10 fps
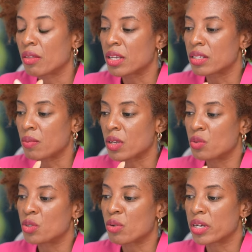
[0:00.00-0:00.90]
I think
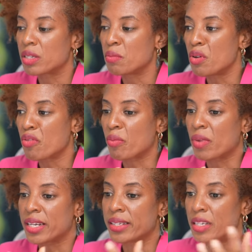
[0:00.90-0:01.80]
sometimes we try to move from
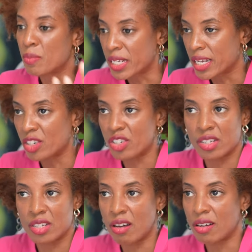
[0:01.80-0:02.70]
like deep
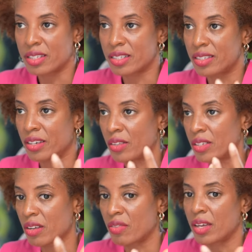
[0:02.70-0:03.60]
attention tasks, you know, the
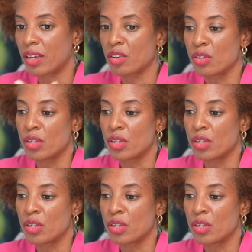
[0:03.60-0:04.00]
stuff that